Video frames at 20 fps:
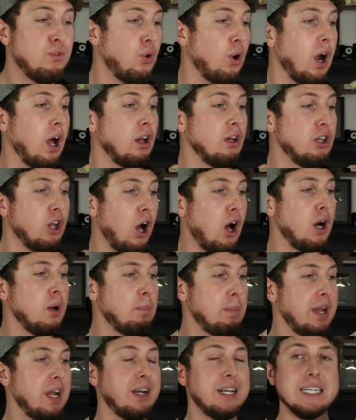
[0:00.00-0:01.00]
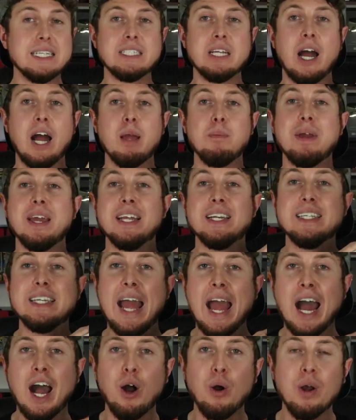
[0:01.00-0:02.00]
for a long period of time, and
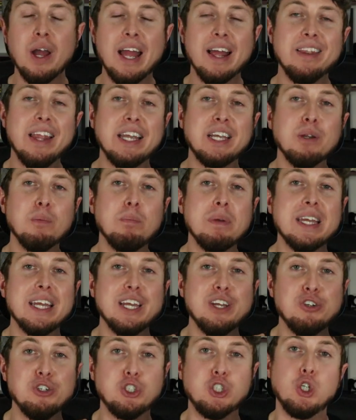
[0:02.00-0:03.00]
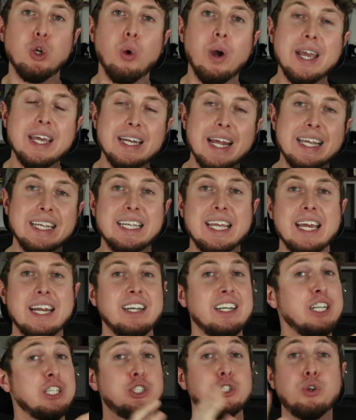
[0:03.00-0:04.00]
now they can be enjoyed again.
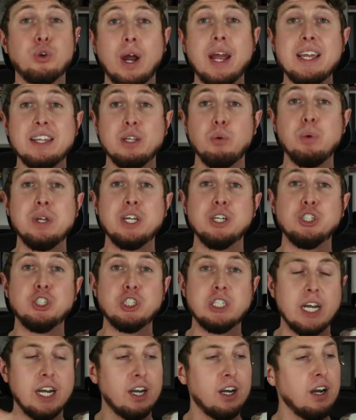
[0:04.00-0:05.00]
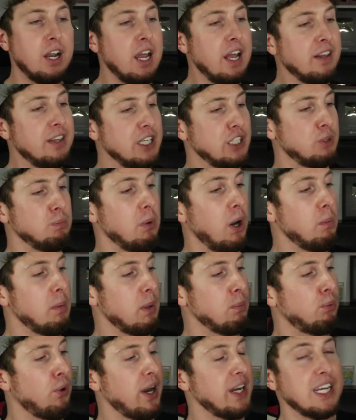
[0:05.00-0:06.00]
And it's great that we could share this
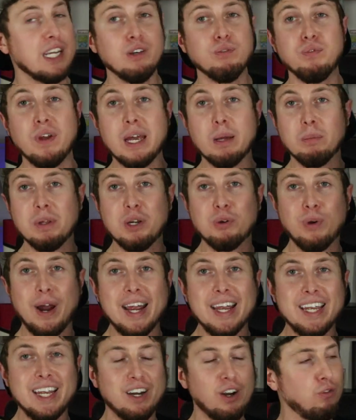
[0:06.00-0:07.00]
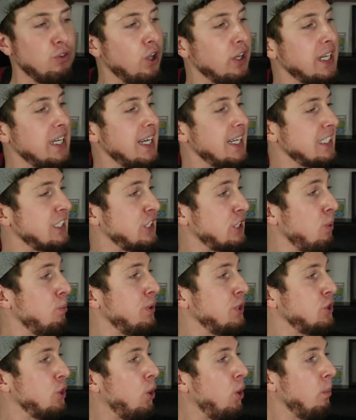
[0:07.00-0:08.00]
moment, Breaking Family, right here, of looking at
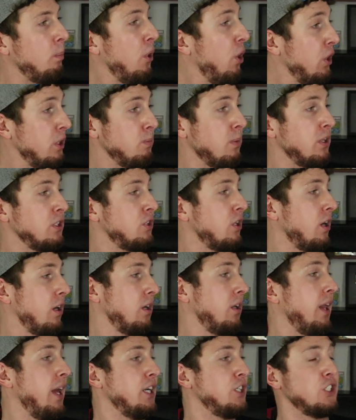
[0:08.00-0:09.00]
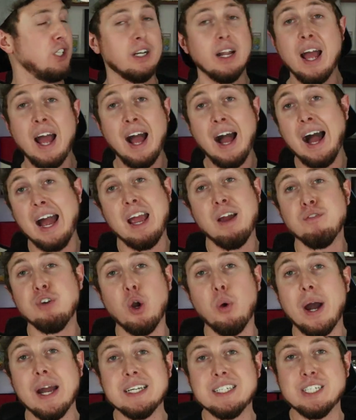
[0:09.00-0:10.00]
someone's old Pokemon card collection. I have
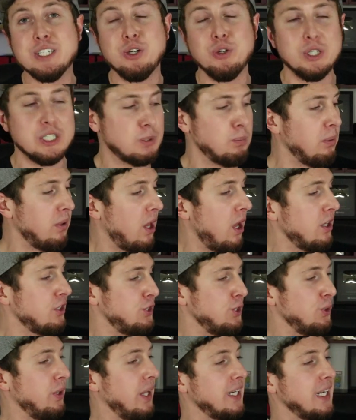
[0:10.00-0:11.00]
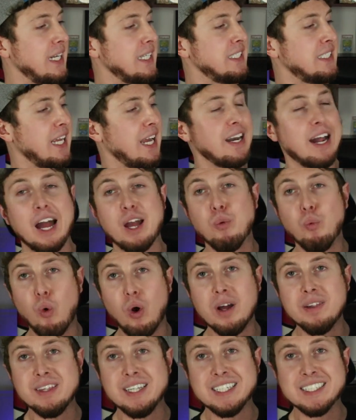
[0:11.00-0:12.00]
no idea who this belonged to. Like I said, I
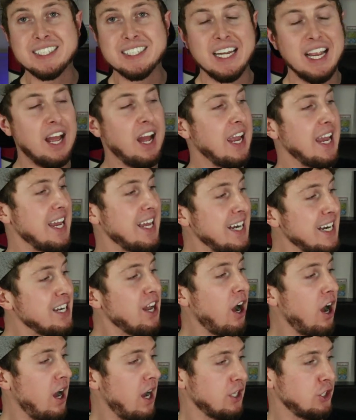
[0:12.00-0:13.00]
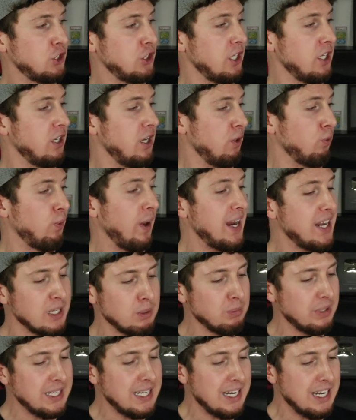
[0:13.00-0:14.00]
won this in an auction
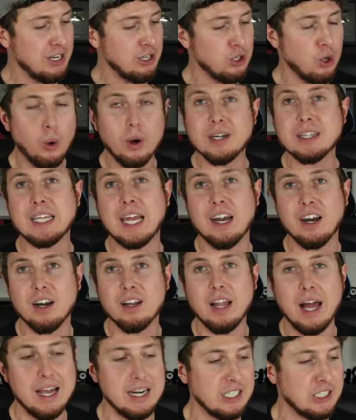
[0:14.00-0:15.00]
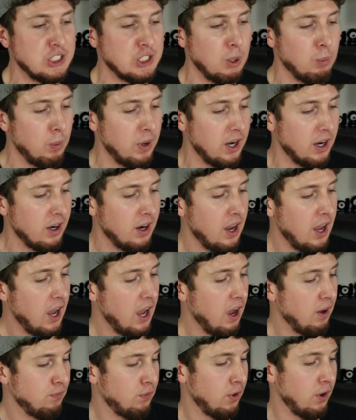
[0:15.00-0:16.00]
randomly in North Carolina somewhere
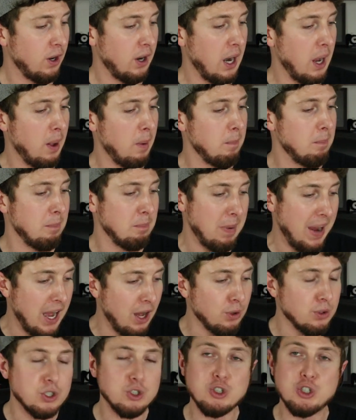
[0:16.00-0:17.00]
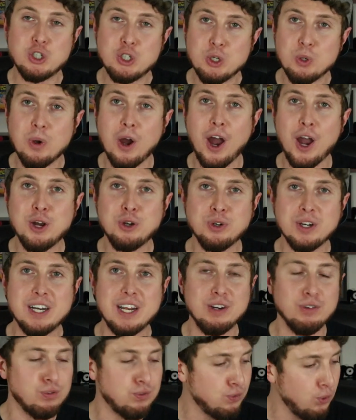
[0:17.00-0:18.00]
for about
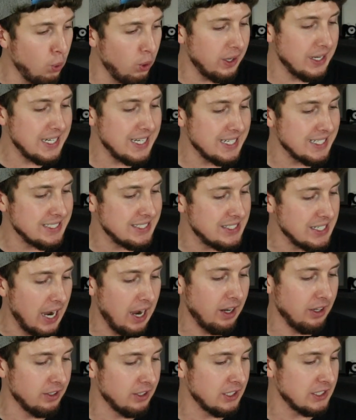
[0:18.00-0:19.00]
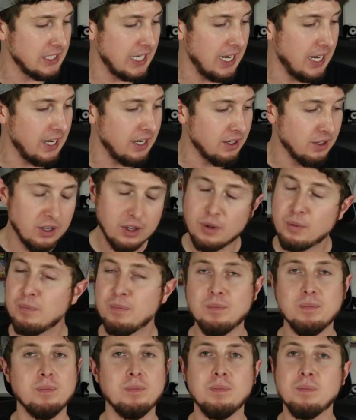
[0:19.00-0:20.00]
$240, and
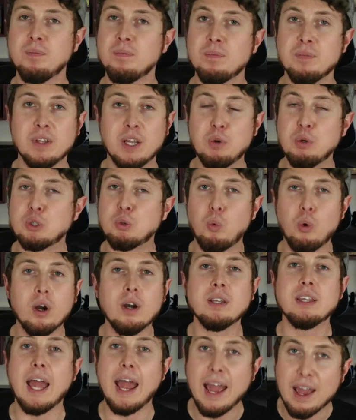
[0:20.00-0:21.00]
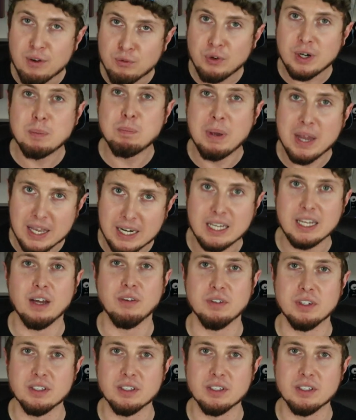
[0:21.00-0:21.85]
it was worth every penny of